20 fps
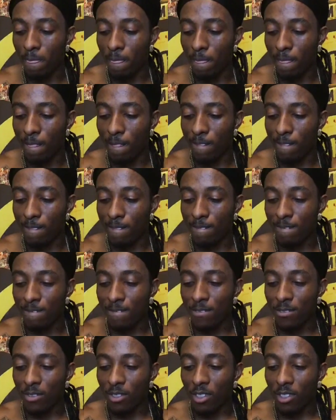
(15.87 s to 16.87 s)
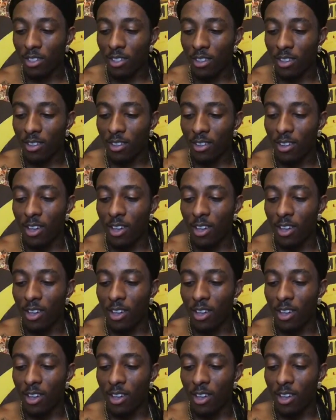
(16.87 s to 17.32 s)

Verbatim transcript: so wine, it's not it.